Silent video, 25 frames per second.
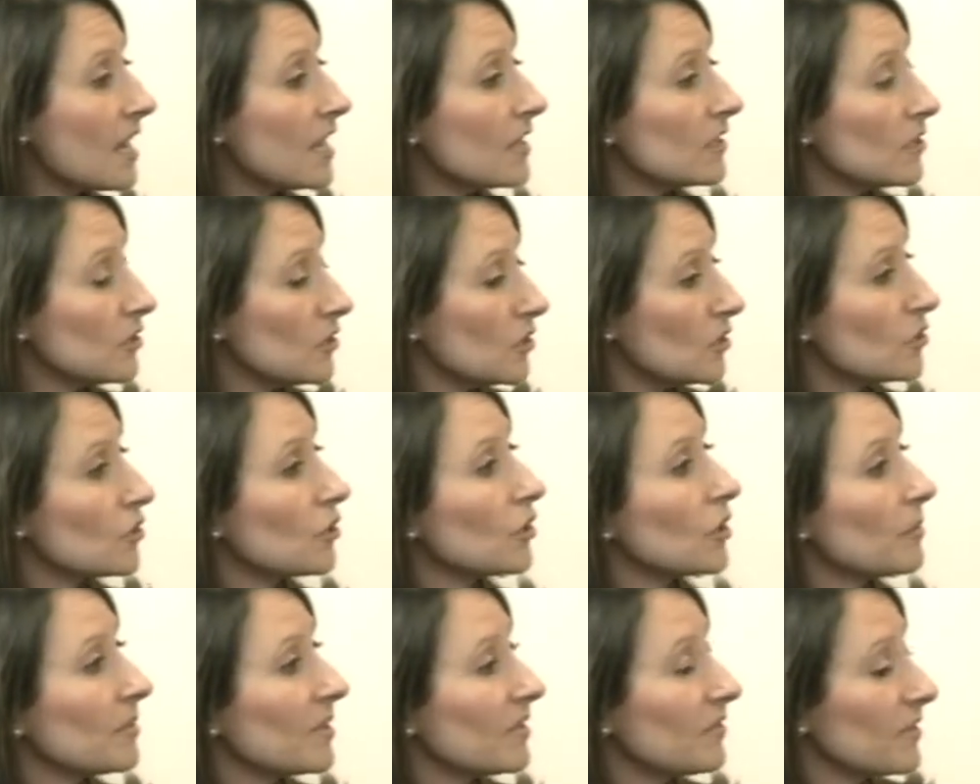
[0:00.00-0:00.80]
to
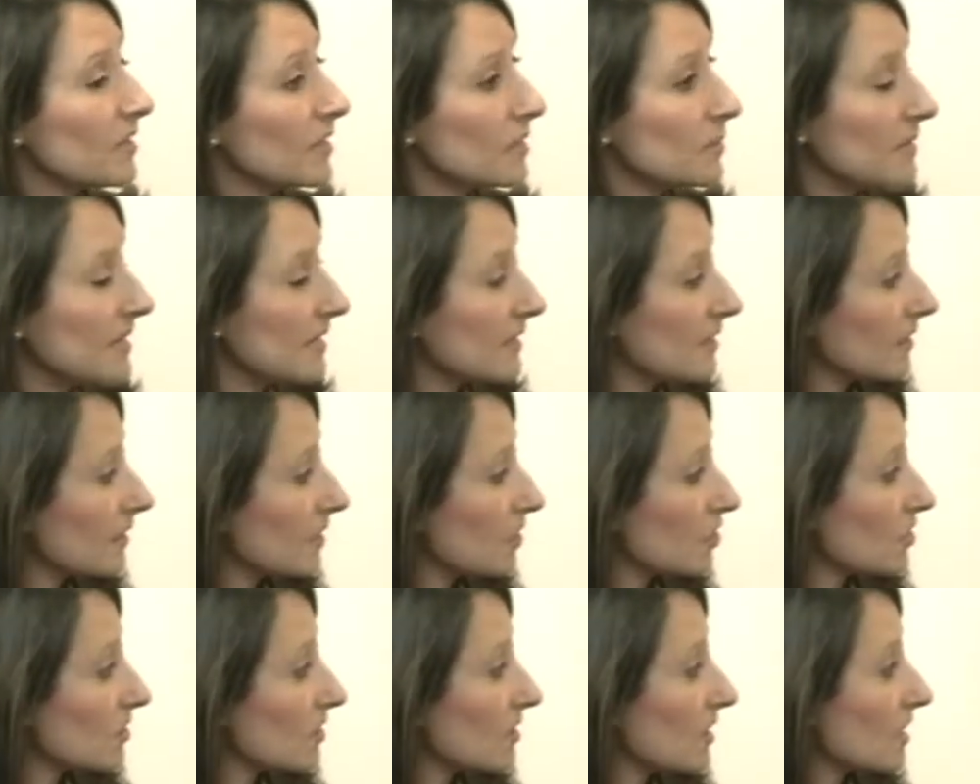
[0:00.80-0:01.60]
determine if this piece of
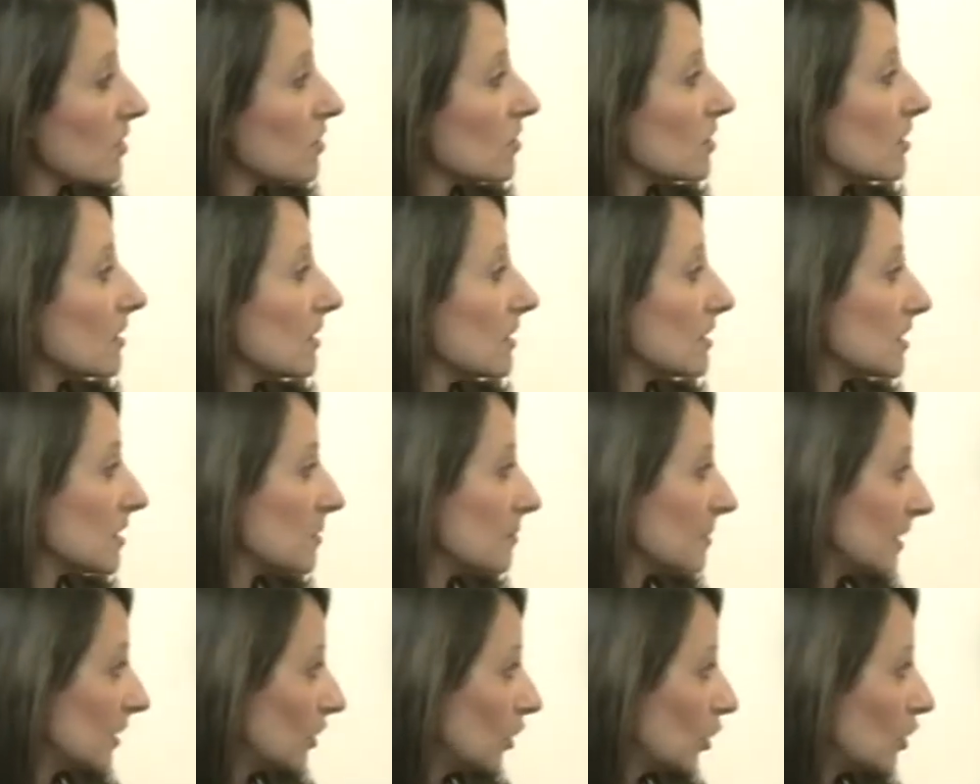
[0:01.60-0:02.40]
legislation needs to
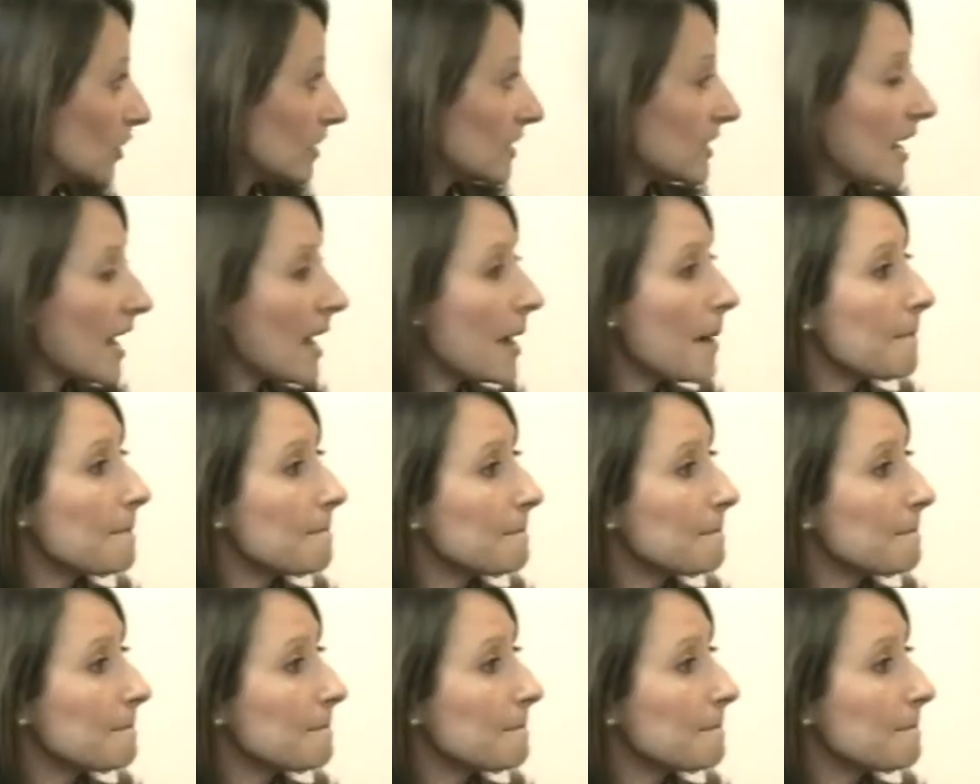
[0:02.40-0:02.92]
be looked at,